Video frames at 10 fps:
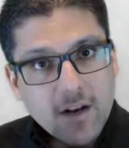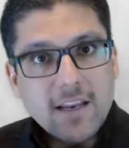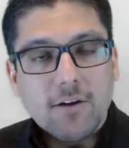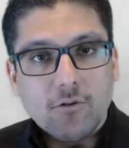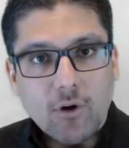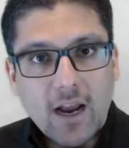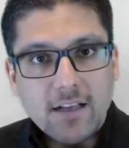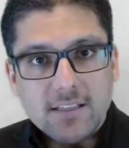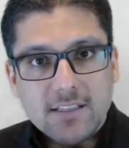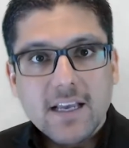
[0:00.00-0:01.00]
clinical
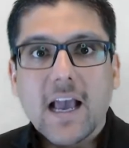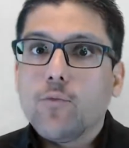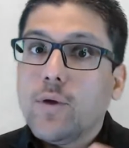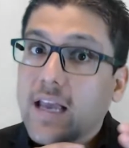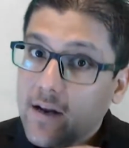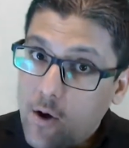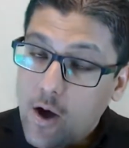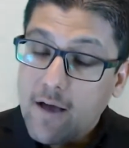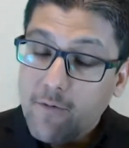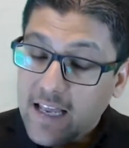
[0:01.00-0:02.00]
trials and we can
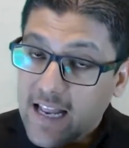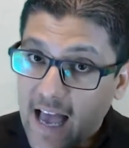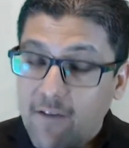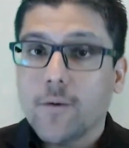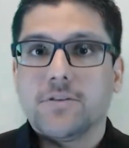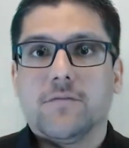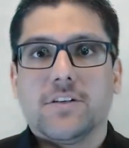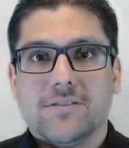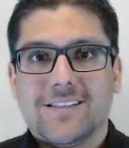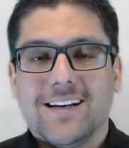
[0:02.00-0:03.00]
ha- we can have
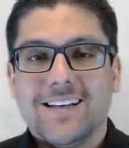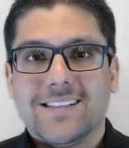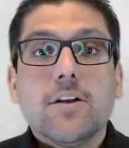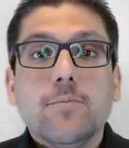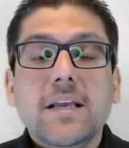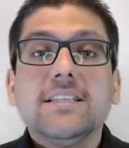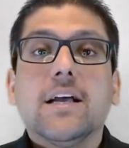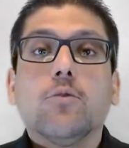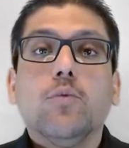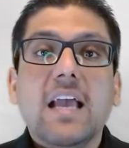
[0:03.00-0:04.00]
observational studies it means
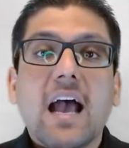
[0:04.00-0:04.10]
that we